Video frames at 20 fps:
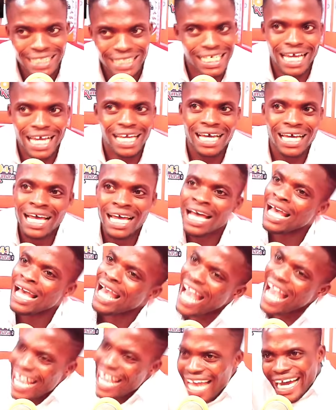say,
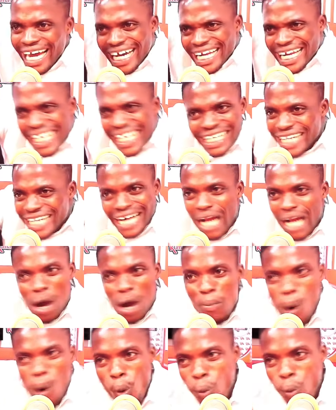I agree in an
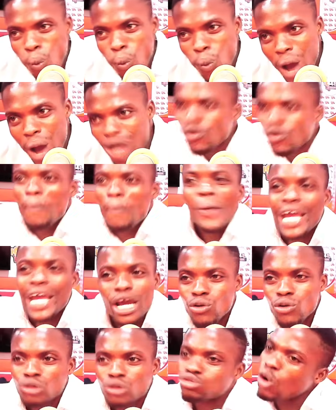elbow. I'm not
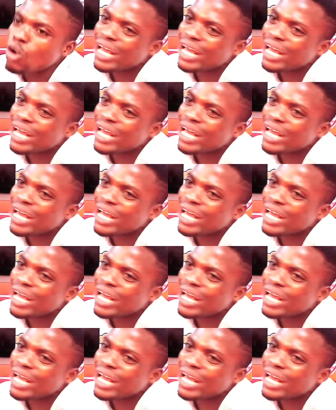picking up, so